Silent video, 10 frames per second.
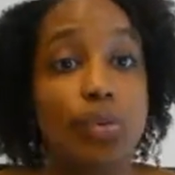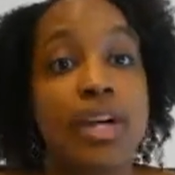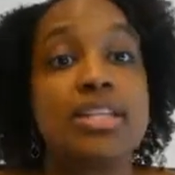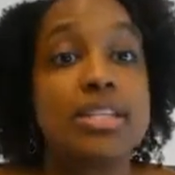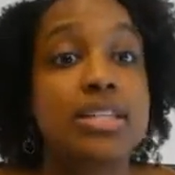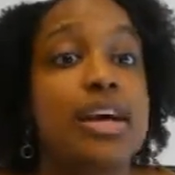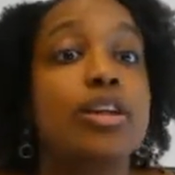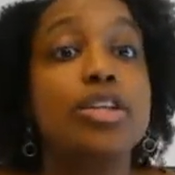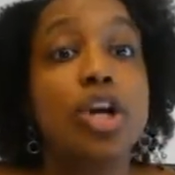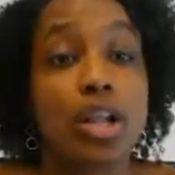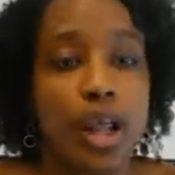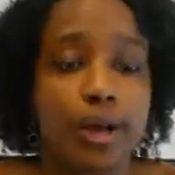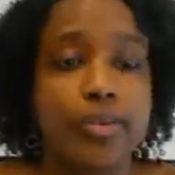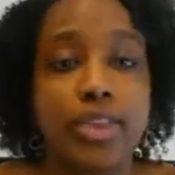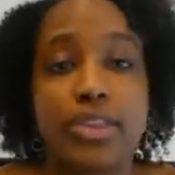What does a sale look
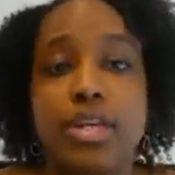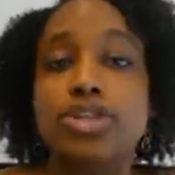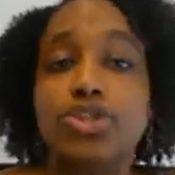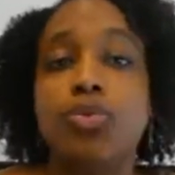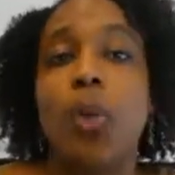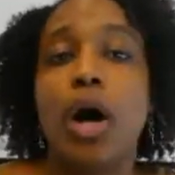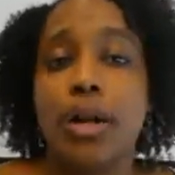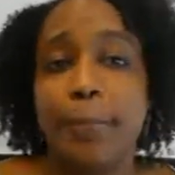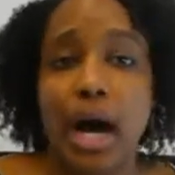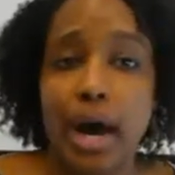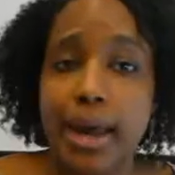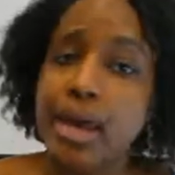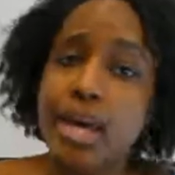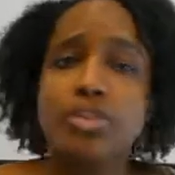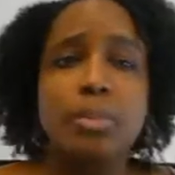like for the things you want to buy?
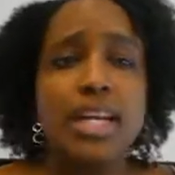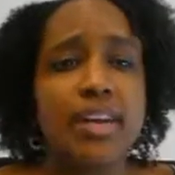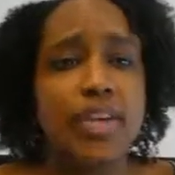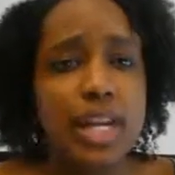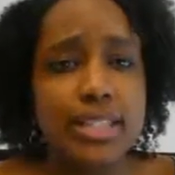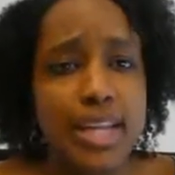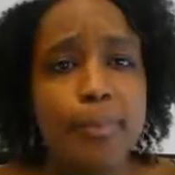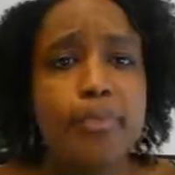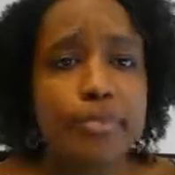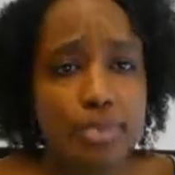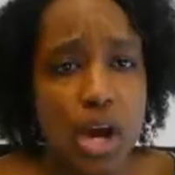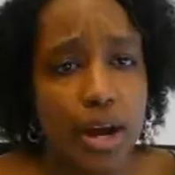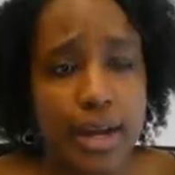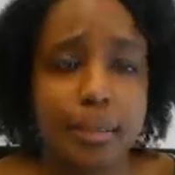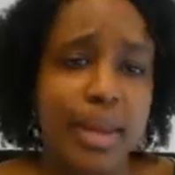So I'm going to give you an example from
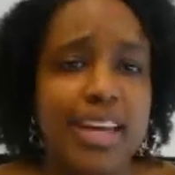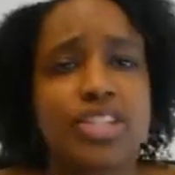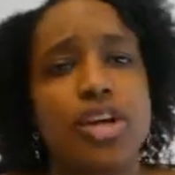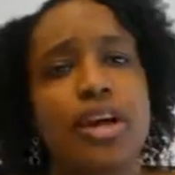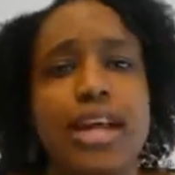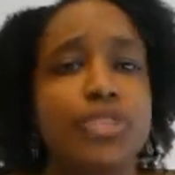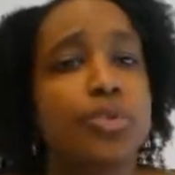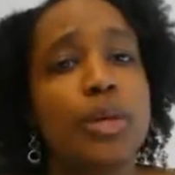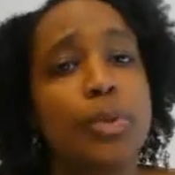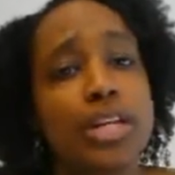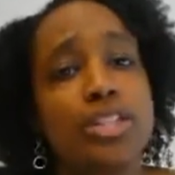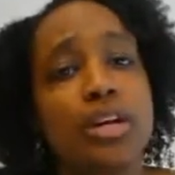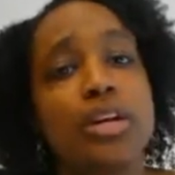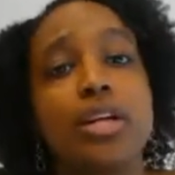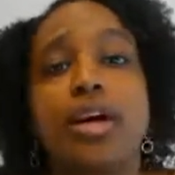Target because Target has a really pretty
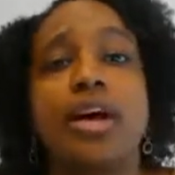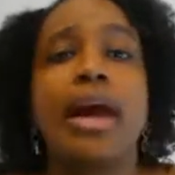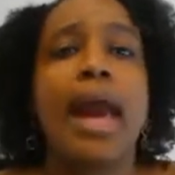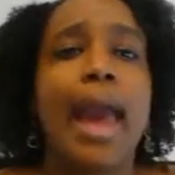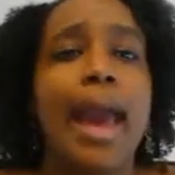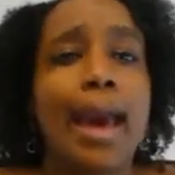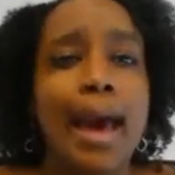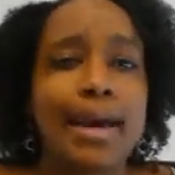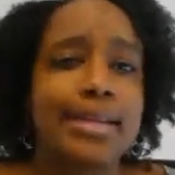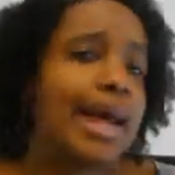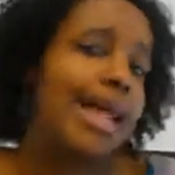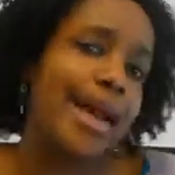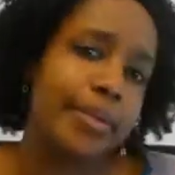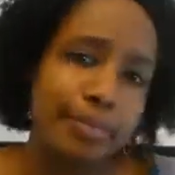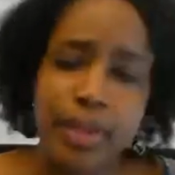circular and I
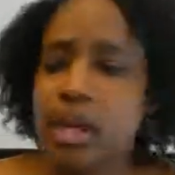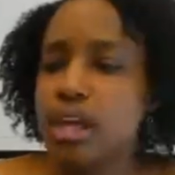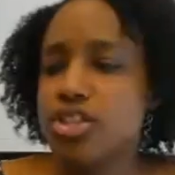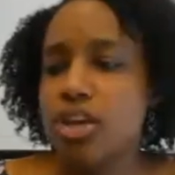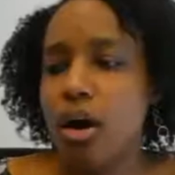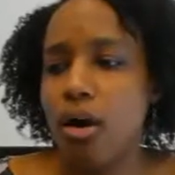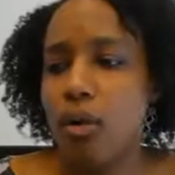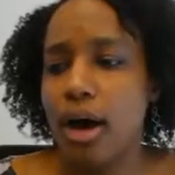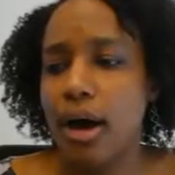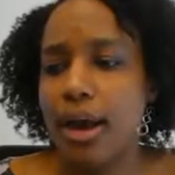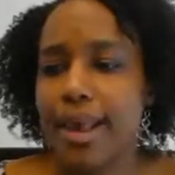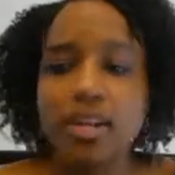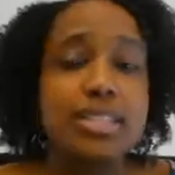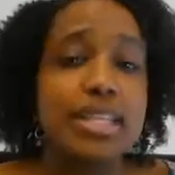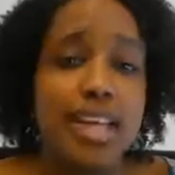like them. So
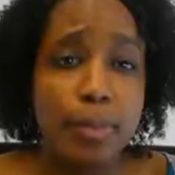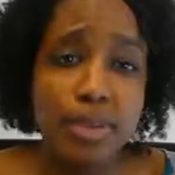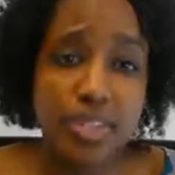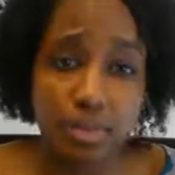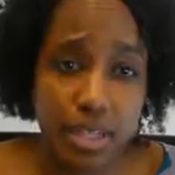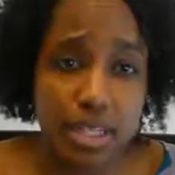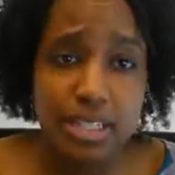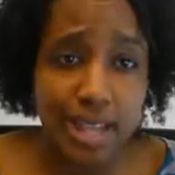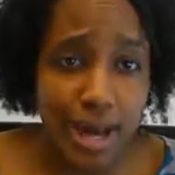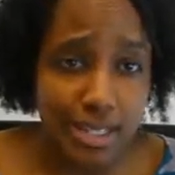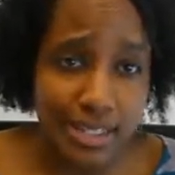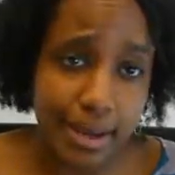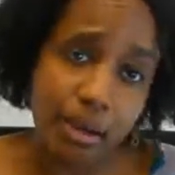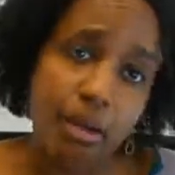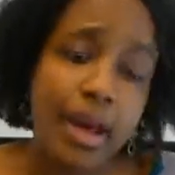here's an example of something that is not a
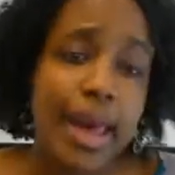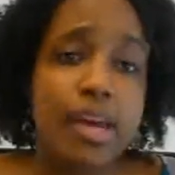sale.